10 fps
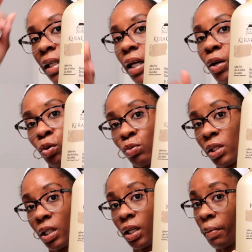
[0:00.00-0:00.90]
is
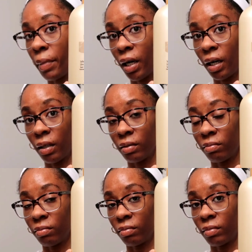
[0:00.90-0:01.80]
AOG in my
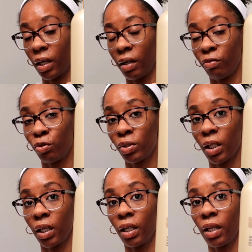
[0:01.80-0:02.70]
uh,
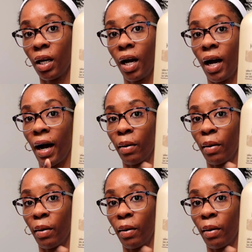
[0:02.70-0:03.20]
routine.